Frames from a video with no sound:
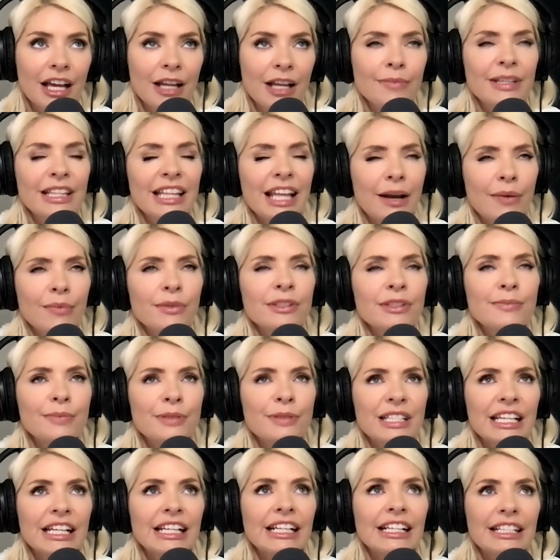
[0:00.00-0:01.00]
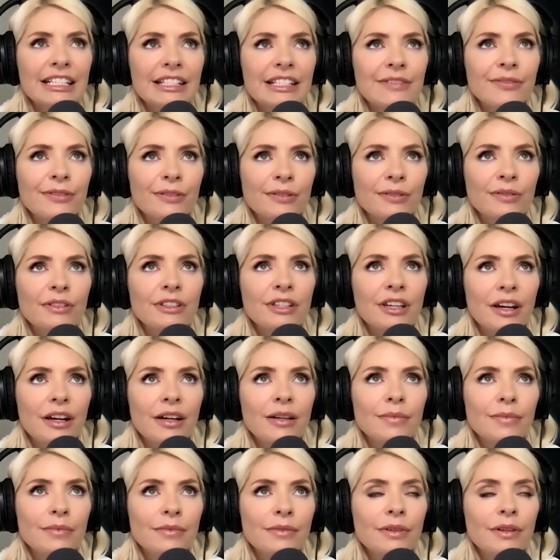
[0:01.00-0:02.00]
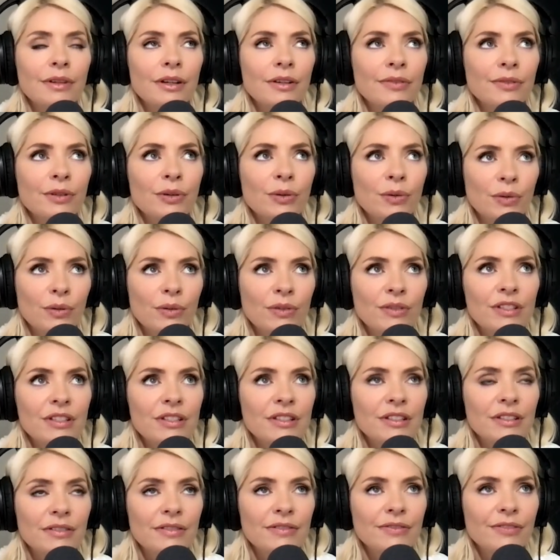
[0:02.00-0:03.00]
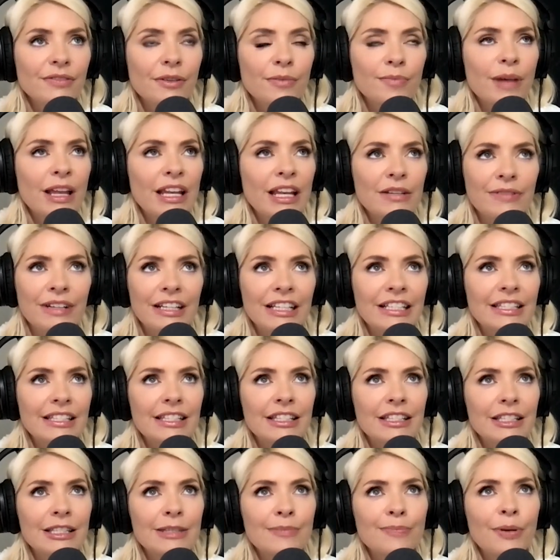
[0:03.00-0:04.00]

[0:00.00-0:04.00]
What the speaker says: And I mean, that was a particularly difficult time, of course, for many reasons.